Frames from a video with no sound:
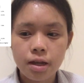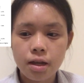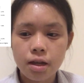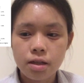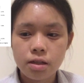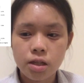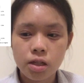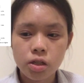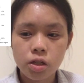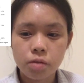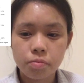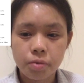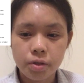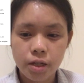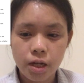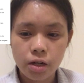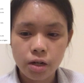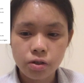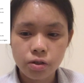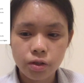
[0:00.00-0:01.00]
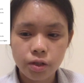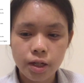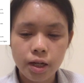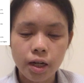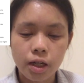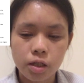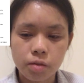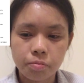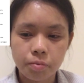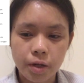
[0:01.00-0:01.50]
This could potentially
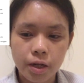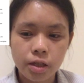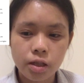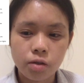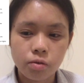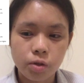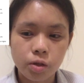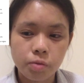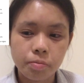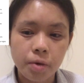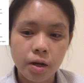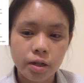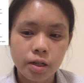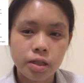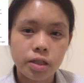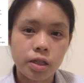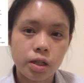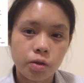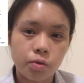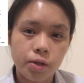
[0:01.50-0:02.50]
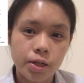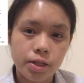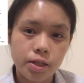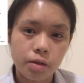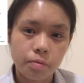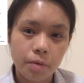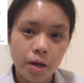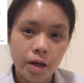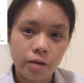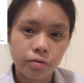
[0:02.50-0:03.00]
explain the respondents' increased
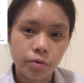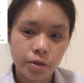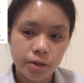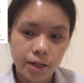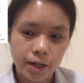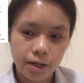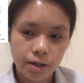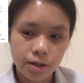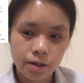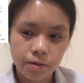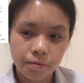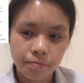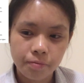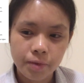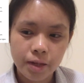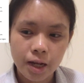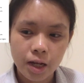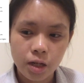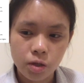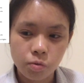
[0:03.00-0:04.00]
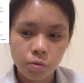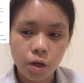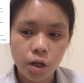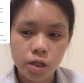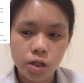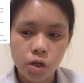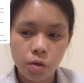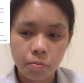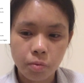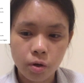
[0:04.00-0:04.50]
demand for data, as well as
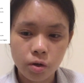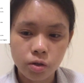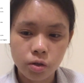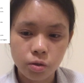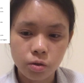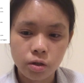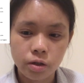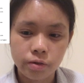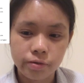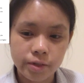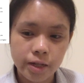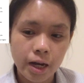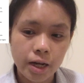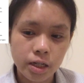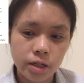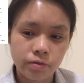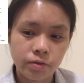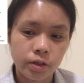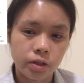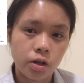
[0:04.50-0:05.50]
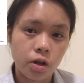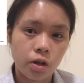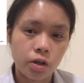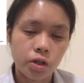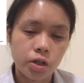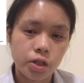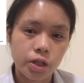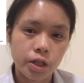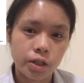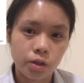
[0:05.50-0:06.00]
their pursuit of scientific
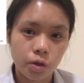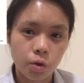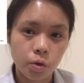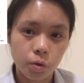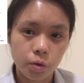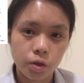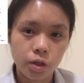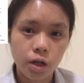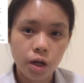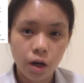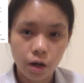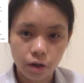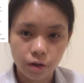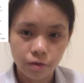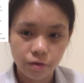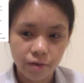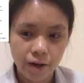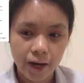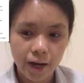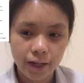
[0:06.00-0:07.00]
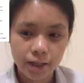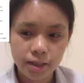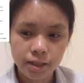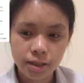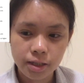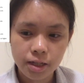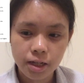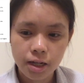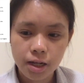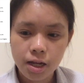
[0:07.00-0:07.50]
knowledge and cold, hard facts.
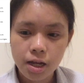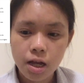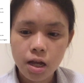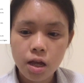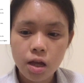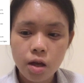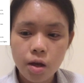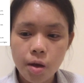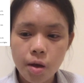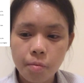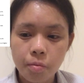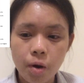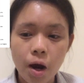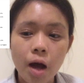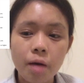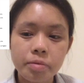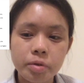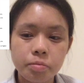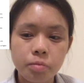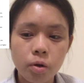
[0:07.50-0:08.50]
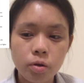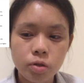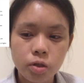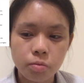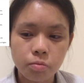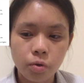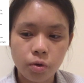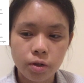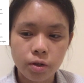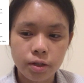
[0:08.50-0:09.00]
Perhaps most
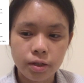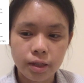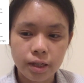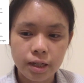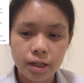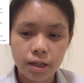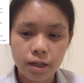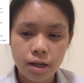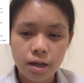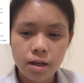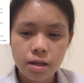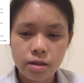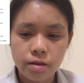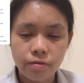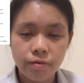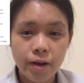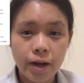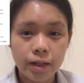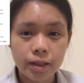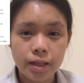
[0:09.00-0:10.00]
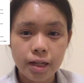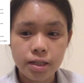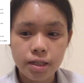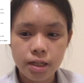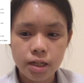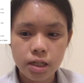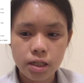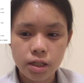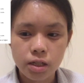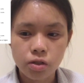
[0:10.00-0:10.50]
importantly, the fact that
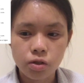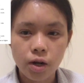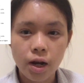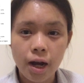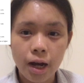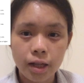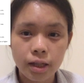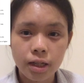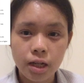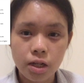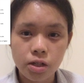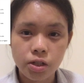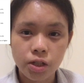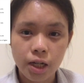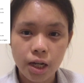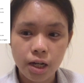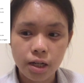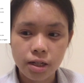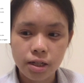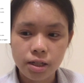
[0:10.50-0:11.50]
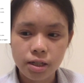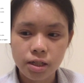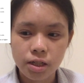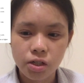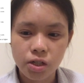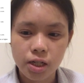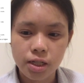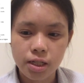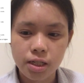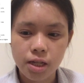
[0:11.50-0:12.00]
citizens are highly educated
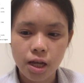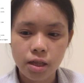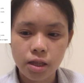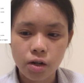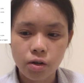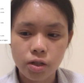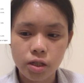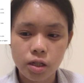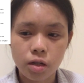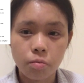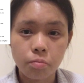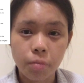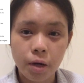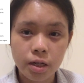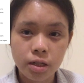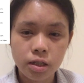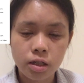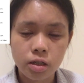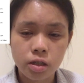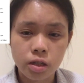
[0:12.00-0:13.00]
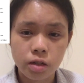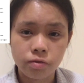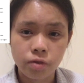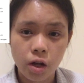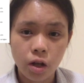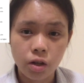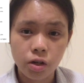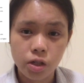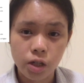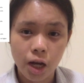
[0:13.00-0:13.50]
suggests that there is an abundance of
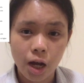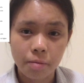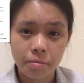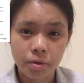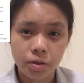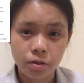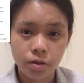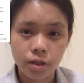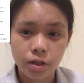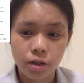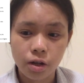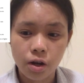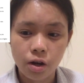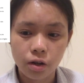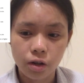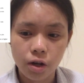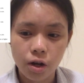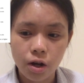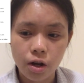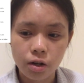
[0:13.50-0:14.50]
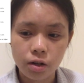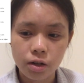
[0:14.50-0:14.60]
knowledge capital in Hong Kong,